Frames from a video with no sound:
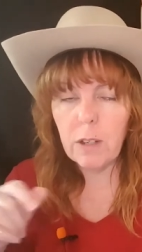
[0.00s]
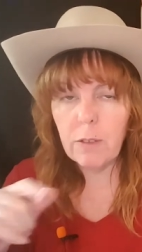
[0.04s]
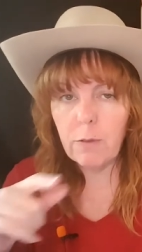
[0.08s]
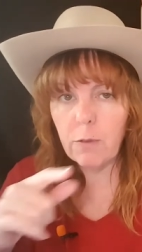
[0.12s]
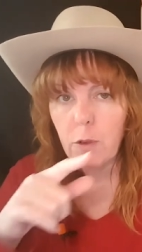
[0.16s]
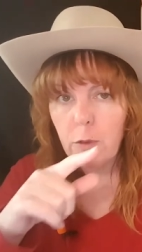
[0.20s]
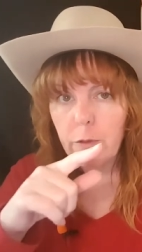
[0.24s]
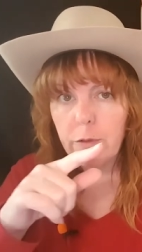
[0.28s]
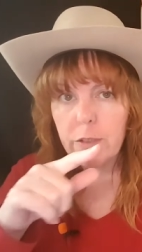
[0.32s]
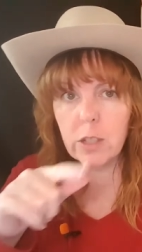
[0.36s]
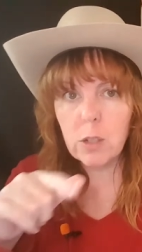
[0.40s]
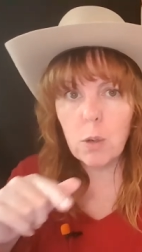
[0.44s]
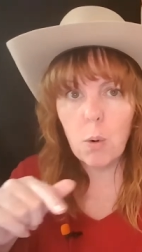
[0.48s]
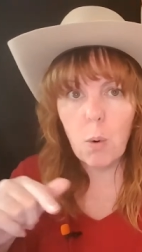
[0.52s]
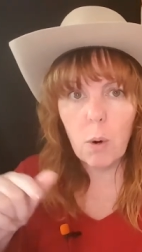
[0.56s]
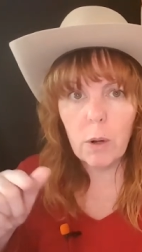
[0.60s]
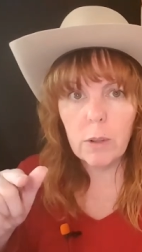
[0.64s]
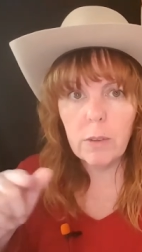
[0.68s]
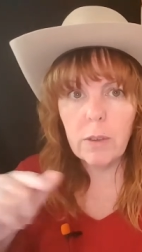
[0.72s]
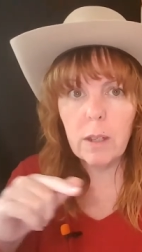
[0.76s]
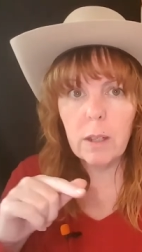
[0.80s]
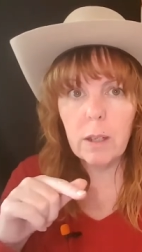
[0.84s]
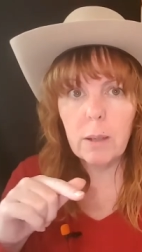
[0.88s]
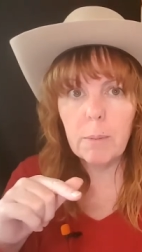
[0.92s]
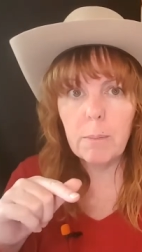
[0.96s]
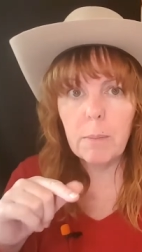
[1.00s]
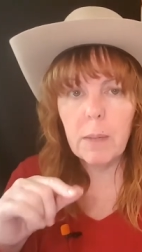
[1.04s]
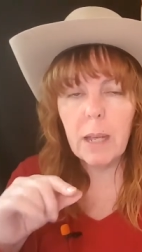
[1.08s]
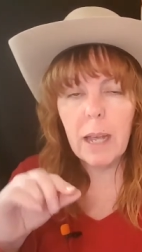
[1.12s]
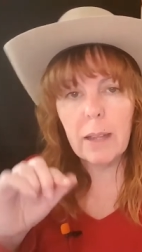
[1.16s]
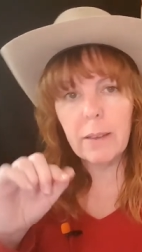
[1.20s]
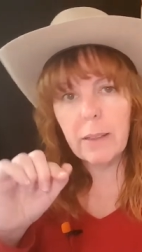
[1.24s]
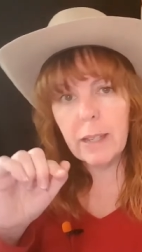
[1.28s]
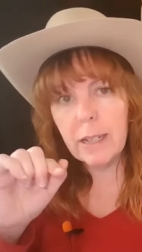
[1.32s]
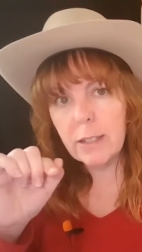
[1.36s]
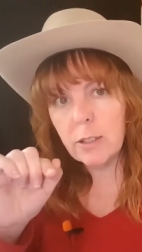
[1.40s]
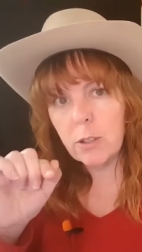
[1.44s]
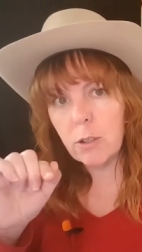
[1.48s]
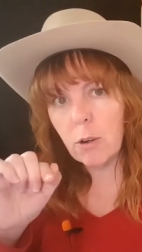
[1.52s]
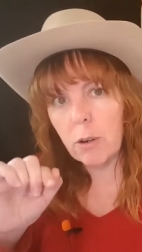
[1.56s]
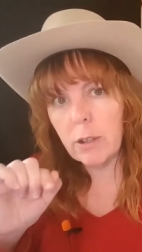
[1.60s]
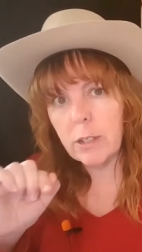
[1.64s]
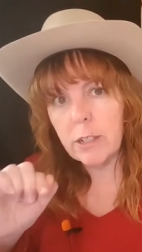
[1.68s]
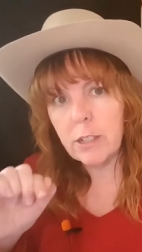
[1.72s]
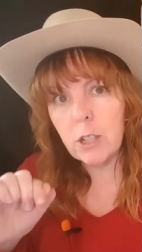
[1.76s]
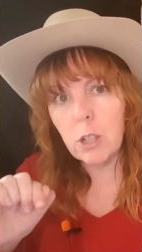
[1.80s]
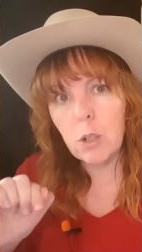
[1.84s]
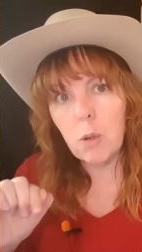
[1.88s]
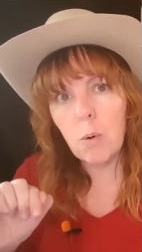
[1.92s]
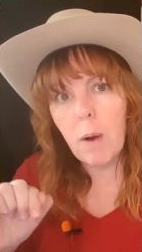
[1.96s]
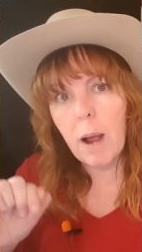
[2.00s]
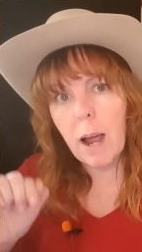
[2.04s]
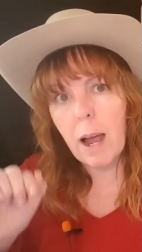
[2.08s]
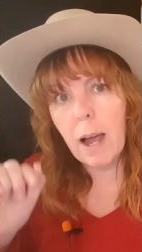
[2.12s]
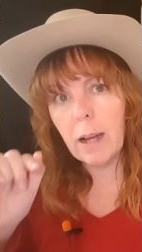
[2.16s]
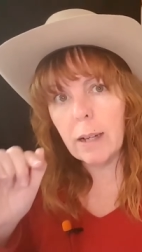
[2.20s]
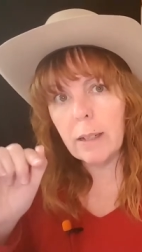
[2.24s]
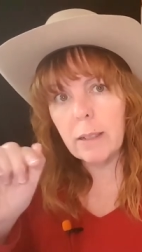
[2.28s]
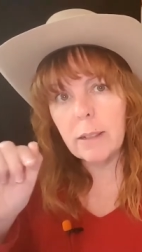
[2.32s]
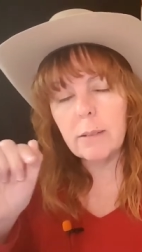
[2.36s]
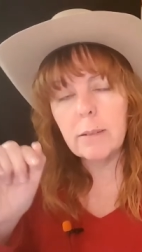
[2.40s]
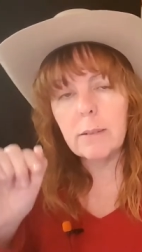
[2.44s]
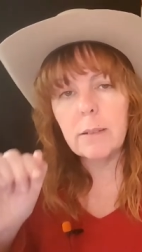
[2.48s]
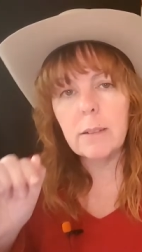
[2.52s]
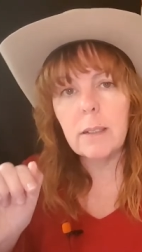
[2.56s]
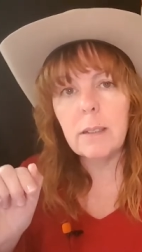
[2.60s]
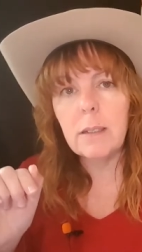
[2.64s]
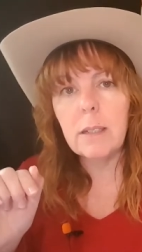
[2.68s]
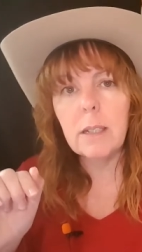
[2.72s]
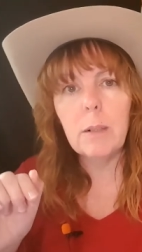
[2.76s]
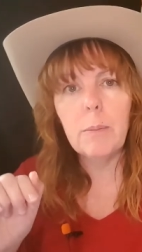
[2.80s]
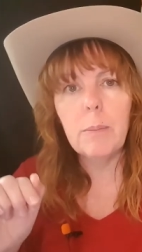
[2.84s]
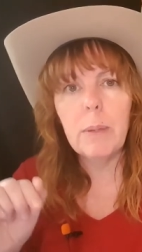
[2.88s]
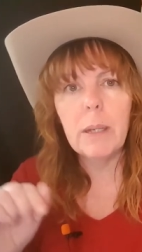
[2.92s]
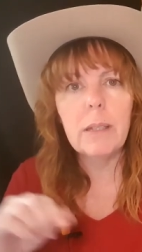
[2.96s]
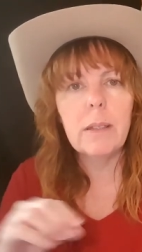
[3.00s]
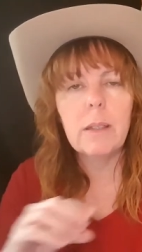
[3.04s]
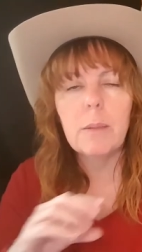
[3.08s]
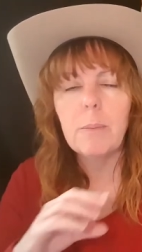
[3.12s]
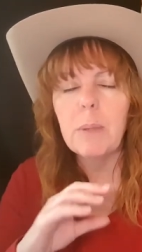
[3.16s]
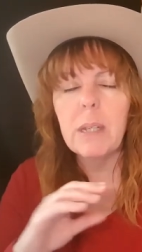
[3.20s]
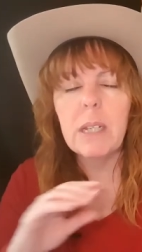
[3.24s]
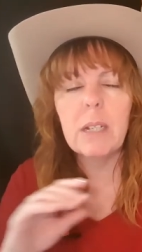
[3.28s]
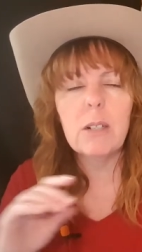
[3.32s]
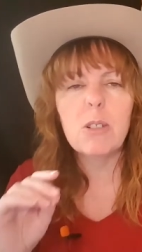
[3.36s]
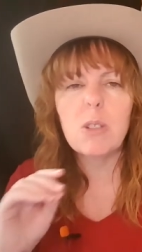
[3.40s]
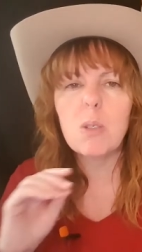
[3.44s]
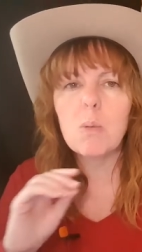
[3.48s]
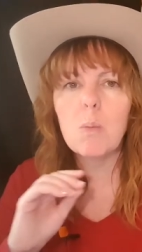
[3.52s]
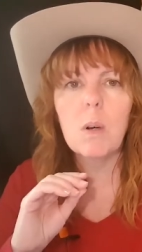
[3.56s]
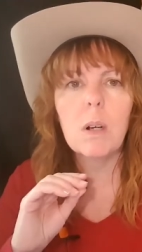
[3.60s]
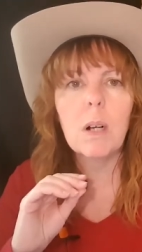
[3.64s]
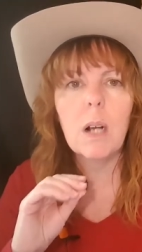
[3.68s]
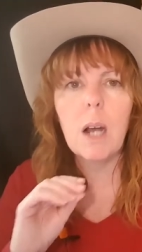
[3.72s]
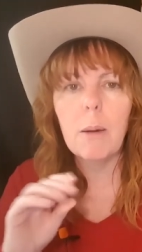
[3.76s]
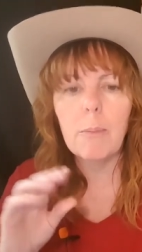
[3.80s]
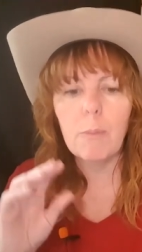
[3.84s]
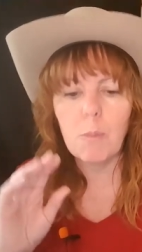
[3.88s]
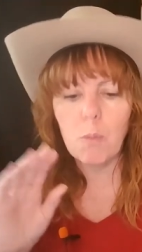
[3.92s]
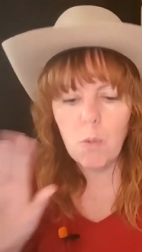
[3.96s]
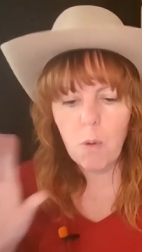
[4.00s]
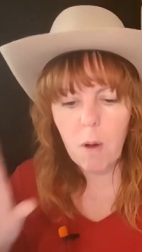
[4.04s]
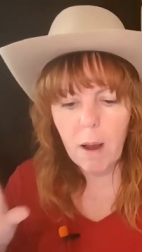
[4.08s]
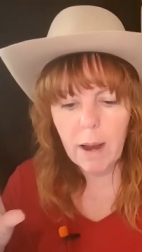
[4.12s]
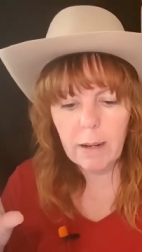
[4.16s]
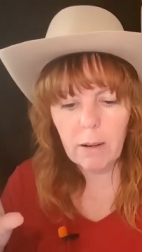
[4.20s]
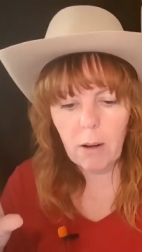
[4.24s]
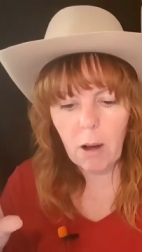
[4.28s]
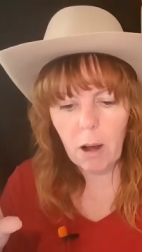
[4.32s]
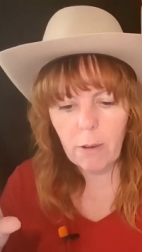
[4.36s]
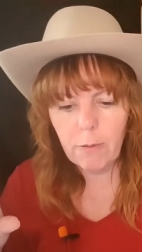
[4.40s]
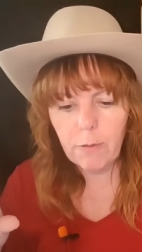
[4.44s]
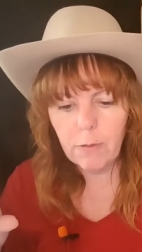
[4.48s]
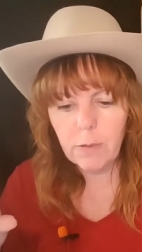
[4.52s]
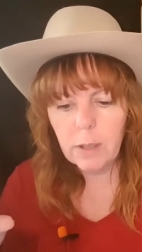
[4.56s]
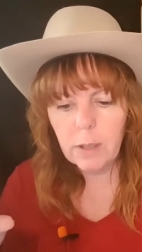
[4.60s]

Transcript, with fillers: If you've scored them and they started to crack a little bit, the peels will come right off.